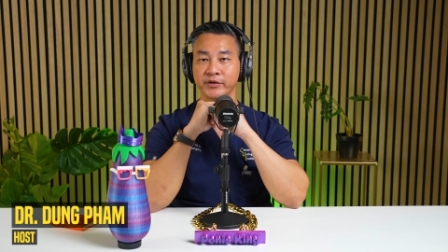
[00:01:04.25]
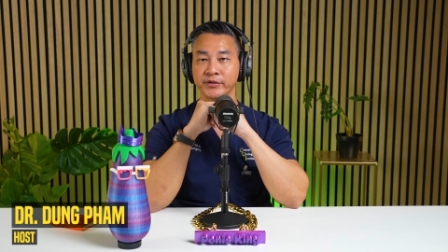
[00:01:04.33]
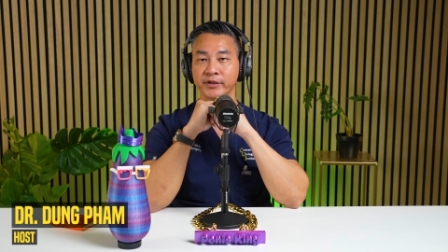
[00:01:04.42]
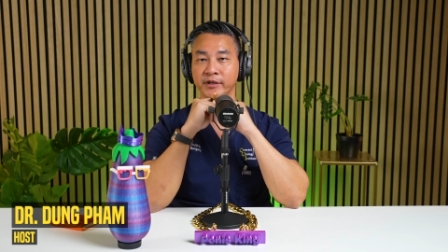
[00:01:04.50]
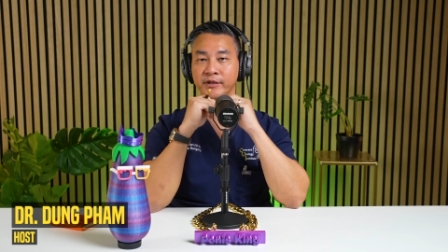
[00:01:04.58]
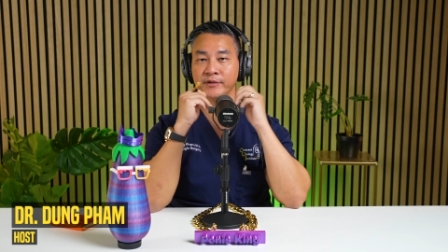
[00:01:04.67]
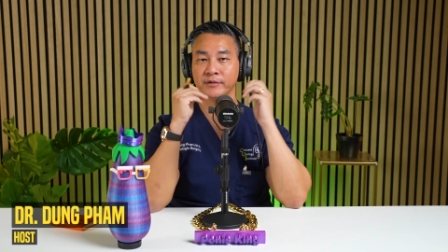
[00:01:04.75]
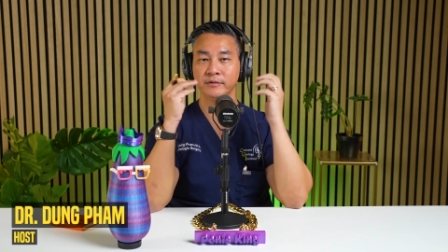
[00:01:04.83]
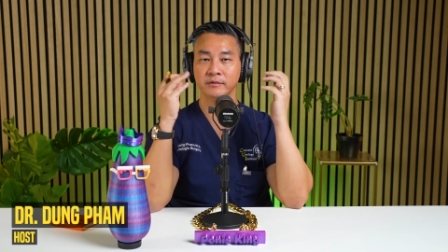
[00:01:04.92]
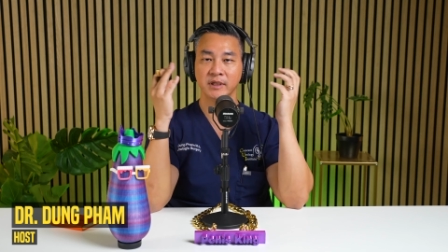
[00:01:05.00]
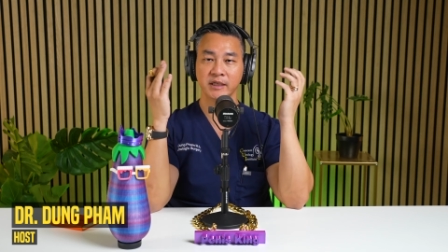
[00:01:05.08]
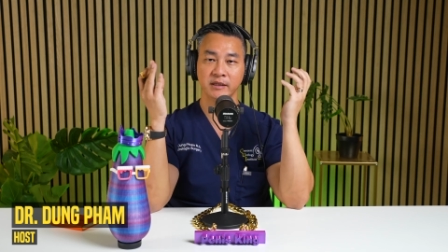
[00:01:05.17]
you know,
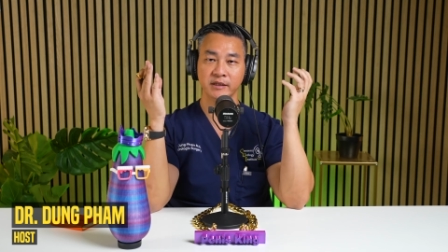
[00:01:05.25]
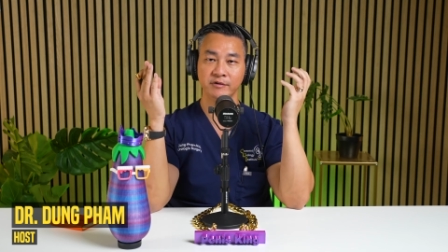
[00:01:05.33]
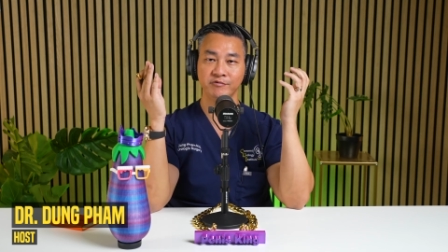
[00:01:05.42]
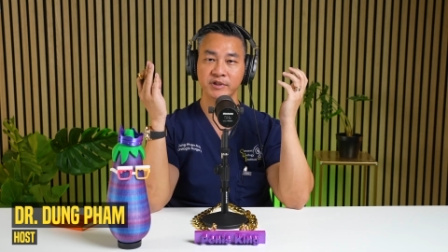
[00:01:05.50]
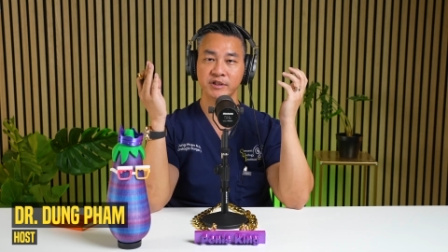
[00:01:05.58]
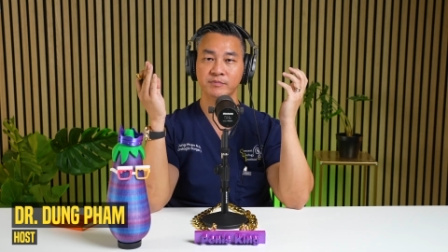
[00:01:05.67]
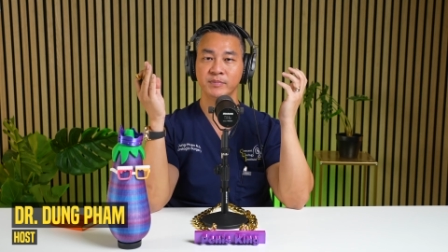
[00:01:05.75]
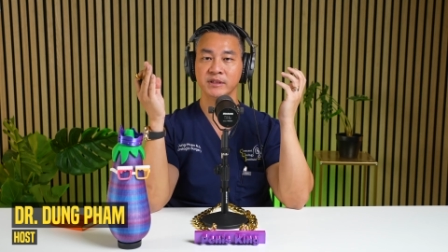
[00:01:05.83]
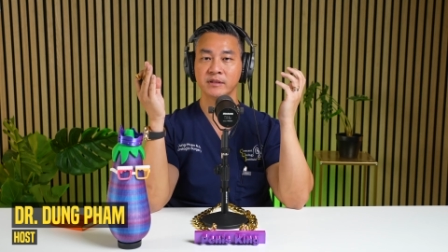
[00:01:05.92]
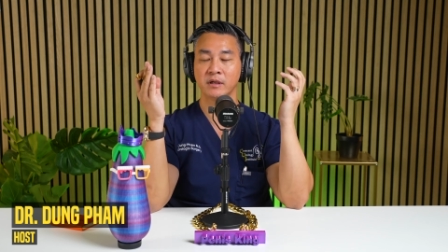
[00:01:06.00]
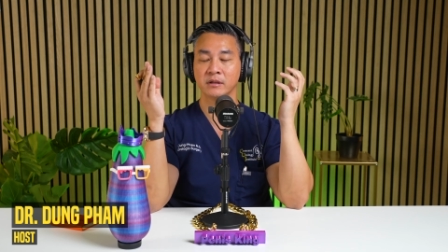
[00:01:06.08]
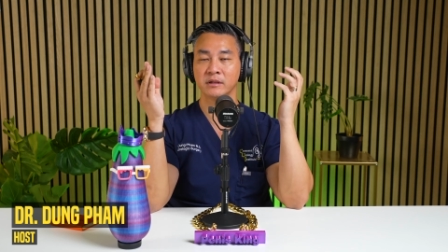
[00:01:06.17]
lately we've just been
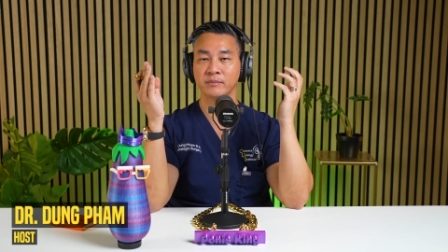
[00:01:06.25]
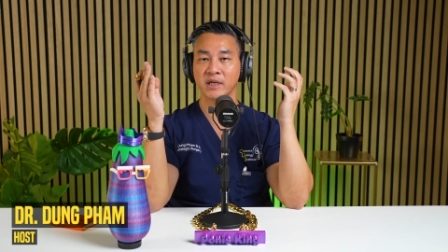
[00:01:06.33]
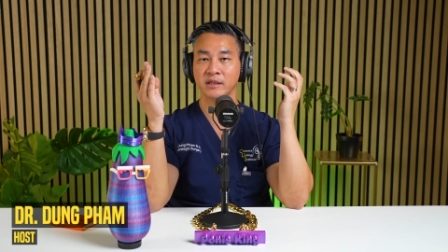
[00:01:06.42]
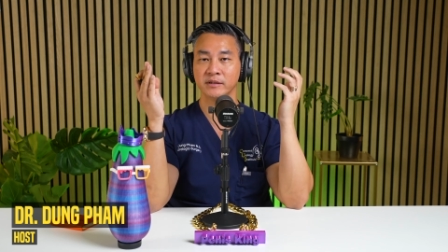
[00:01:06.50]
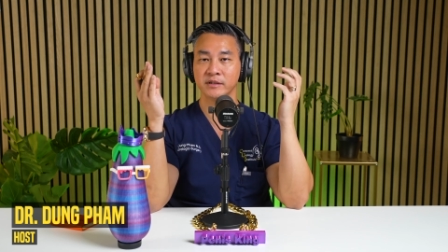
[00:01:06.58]
talking about